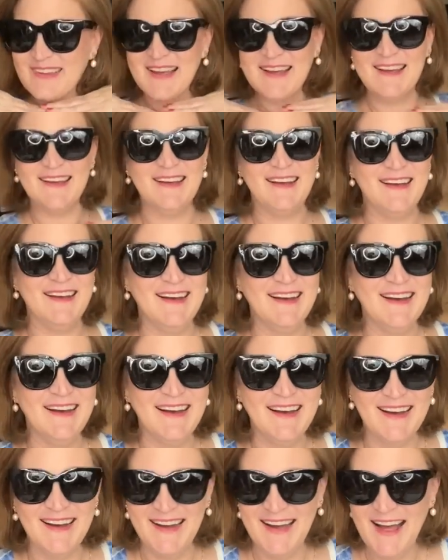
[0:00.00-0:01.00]
they're
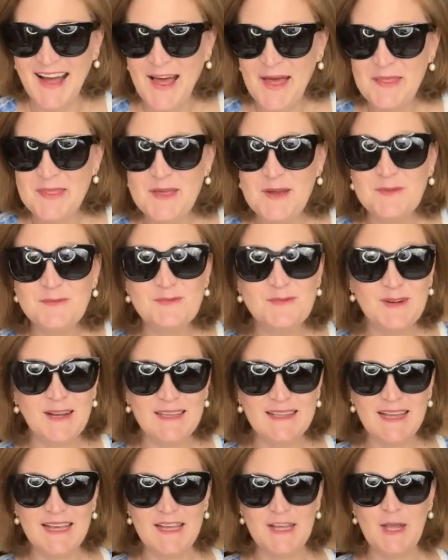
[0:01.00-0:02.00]

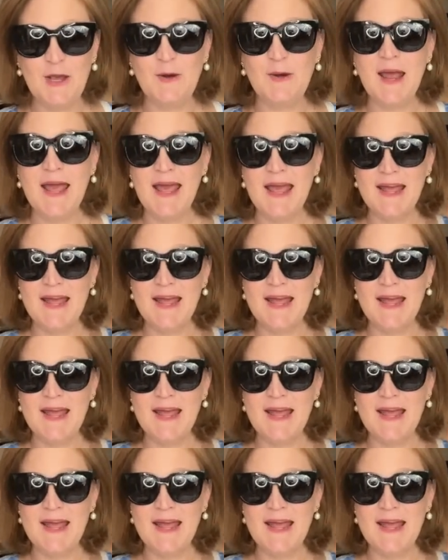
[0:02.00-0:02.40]
really cute.